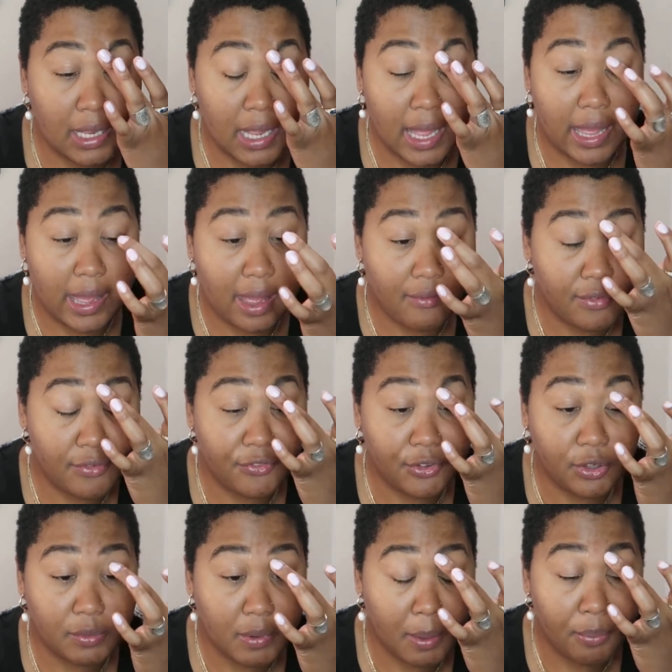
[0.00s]
I haven't
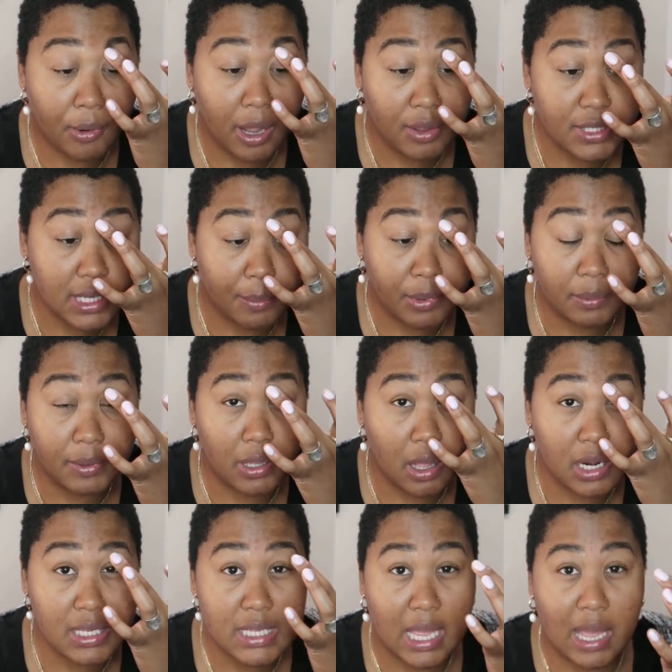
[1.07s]
filled my brows. I'm going to be
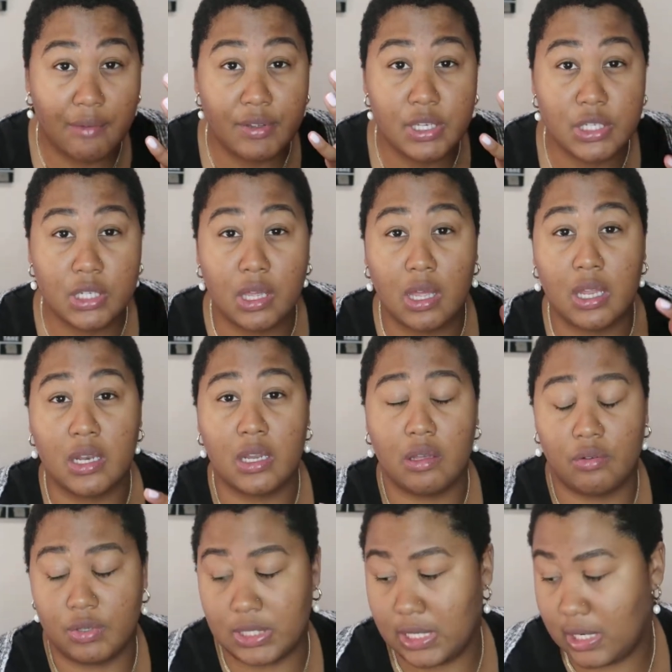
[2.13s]
honest. I haven't done,
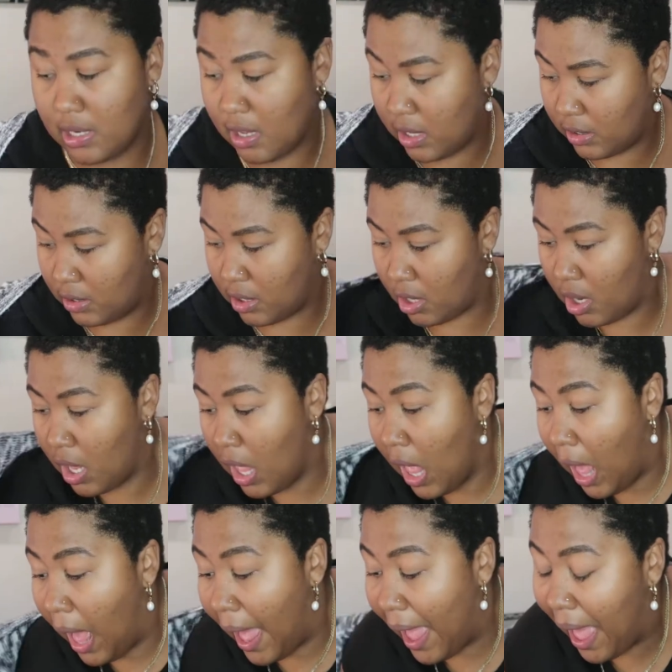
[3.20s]
oh, it's getting hot in here.
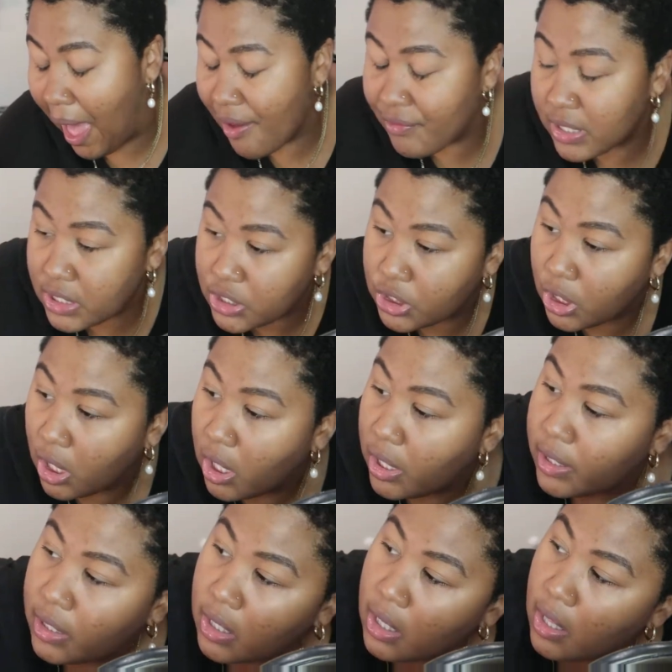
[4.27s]
I haven't
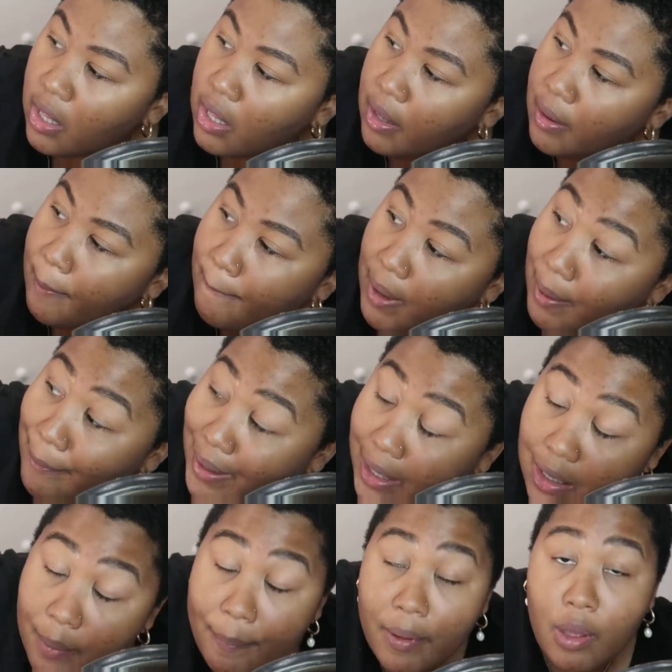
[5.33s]
done my
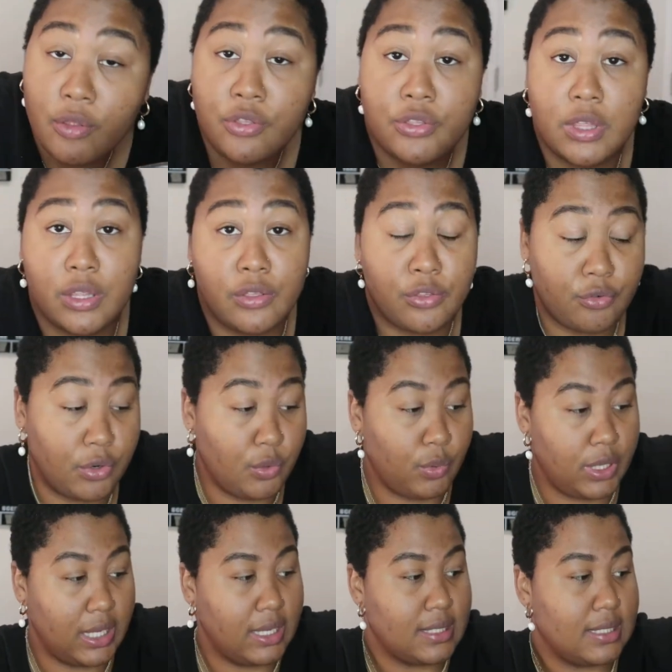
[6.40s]
makeup in three
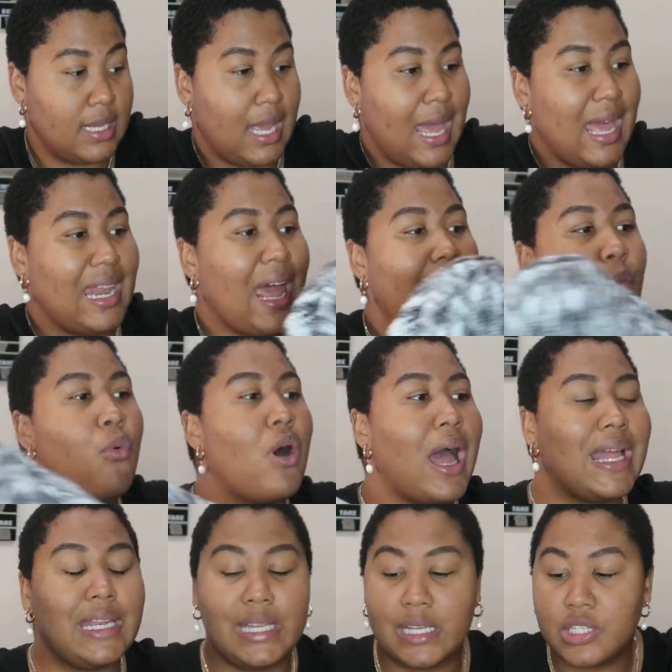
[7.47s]
weeks. And I, want.
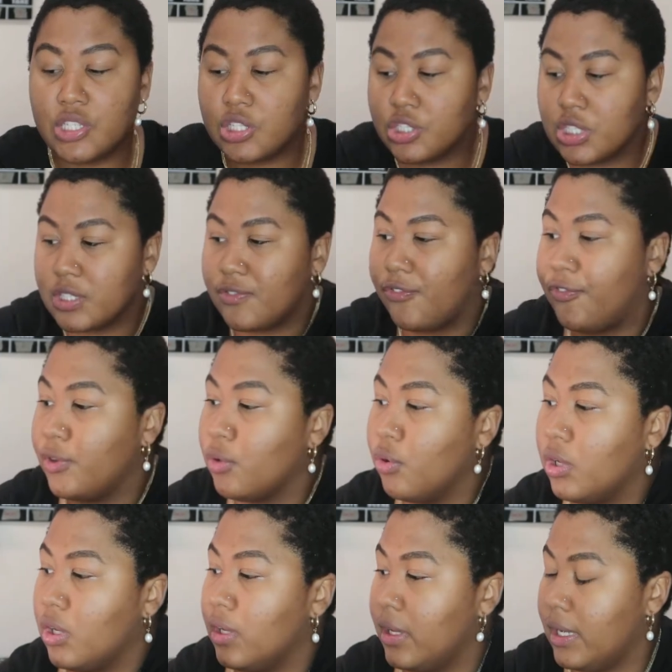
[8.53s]
I needed to just feel
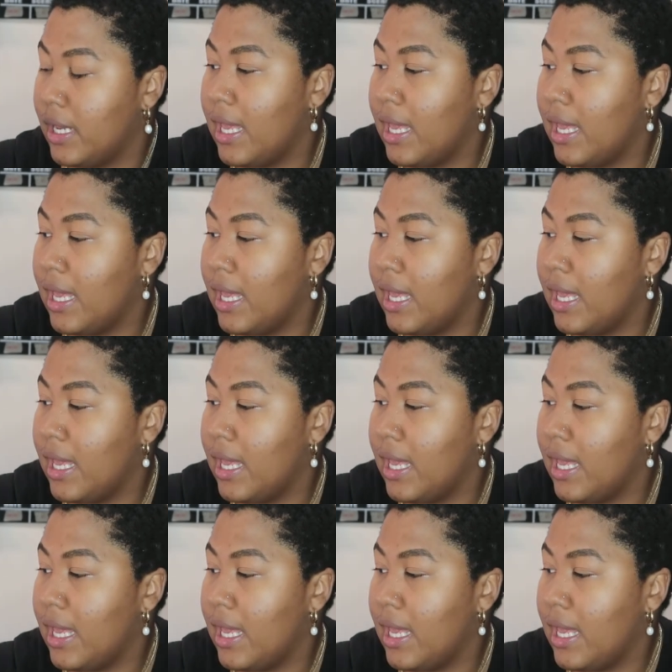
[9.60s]
good.